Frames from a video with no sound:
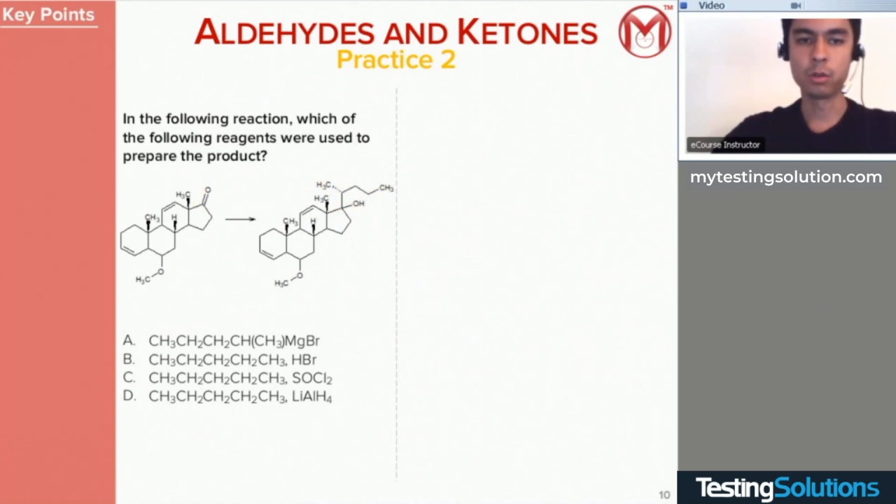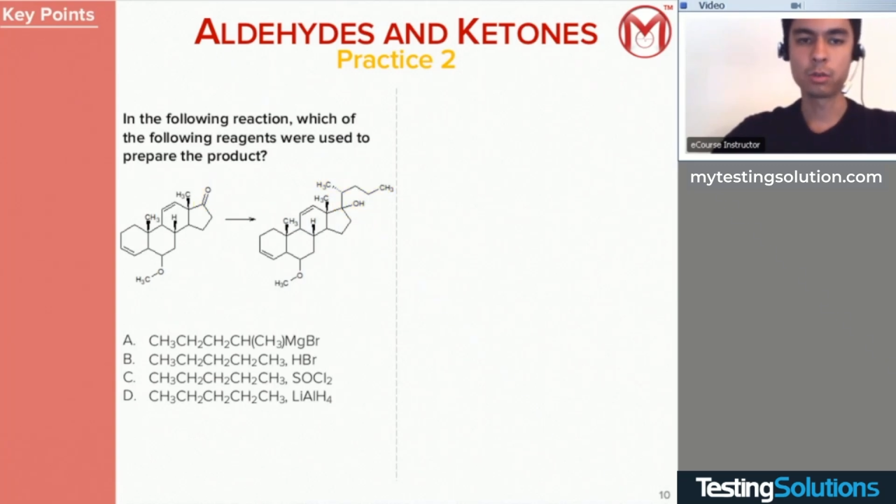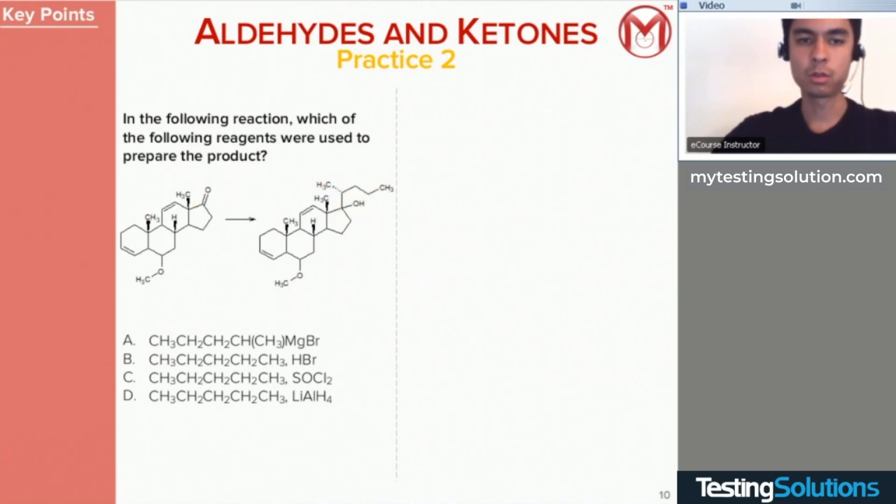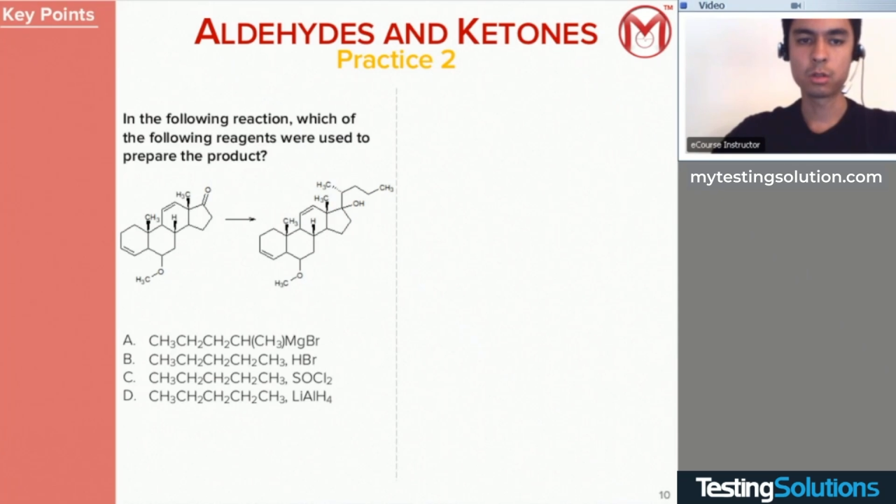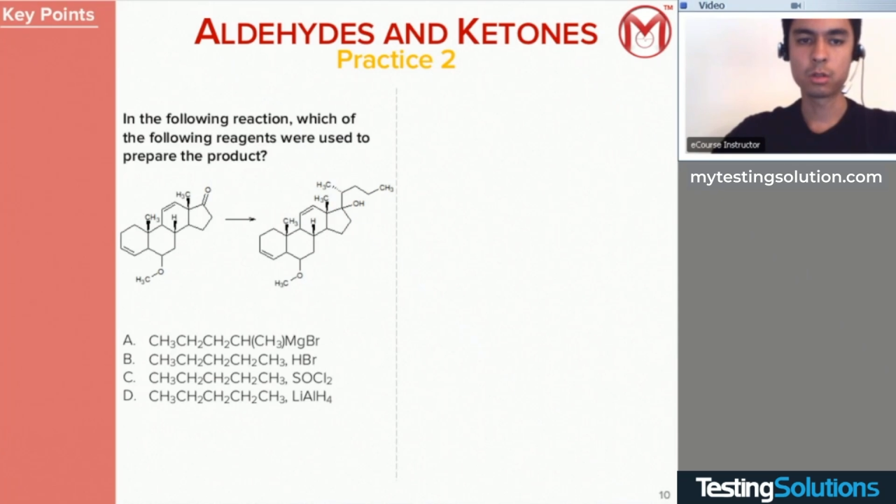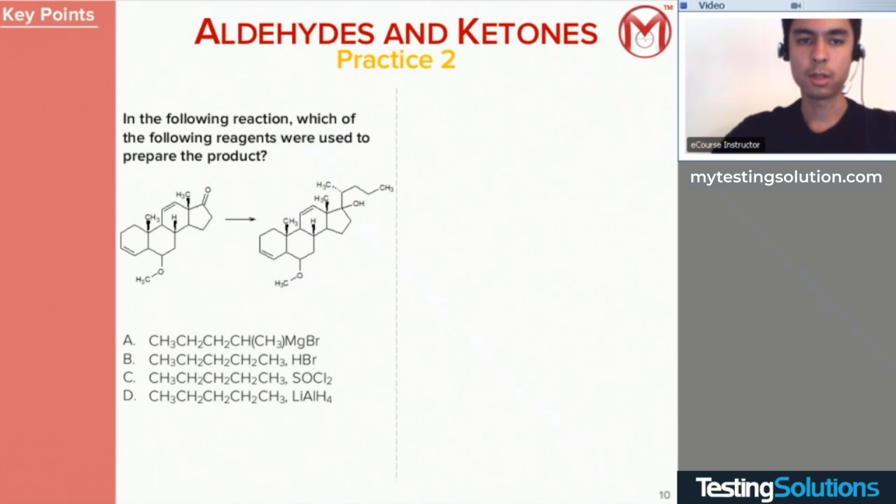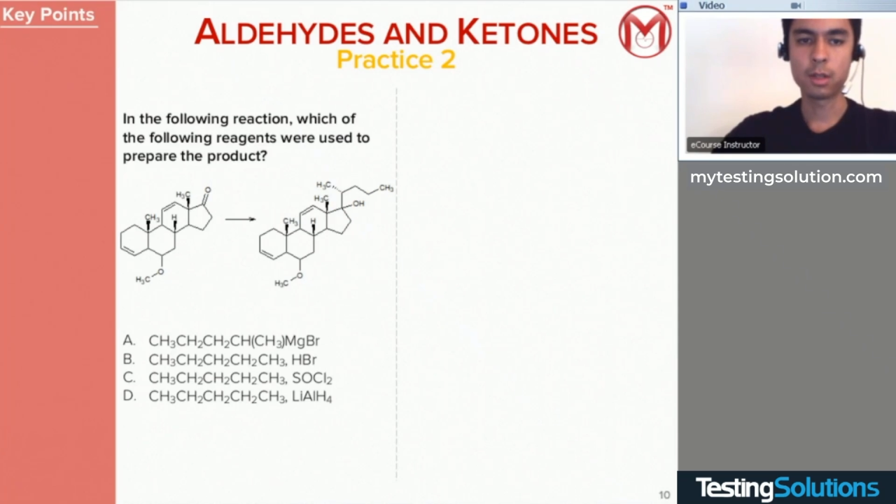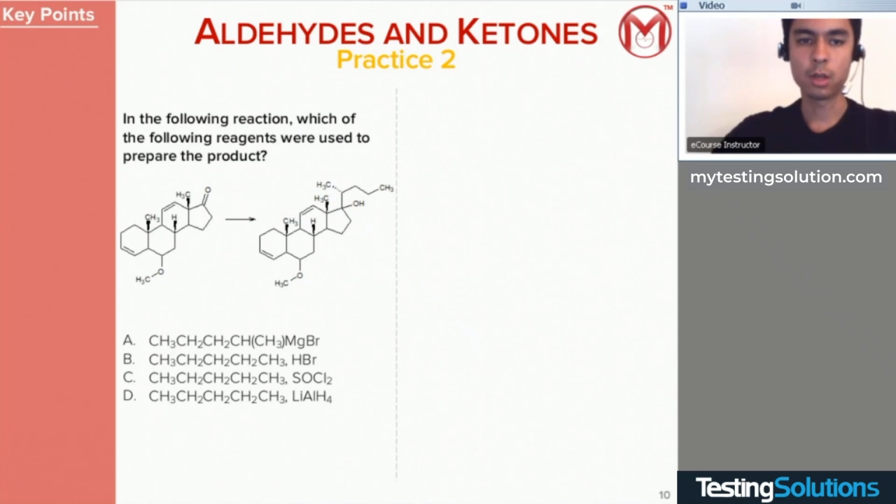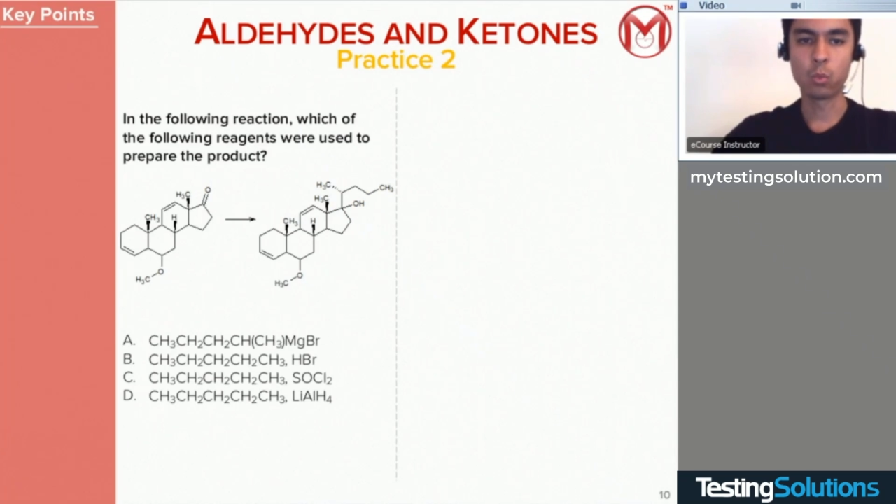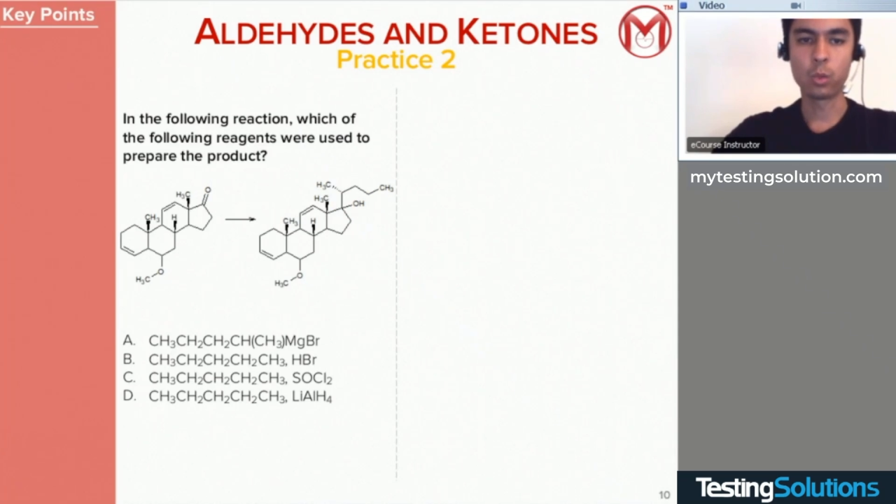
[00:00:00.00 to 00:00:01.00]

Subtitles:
whatever my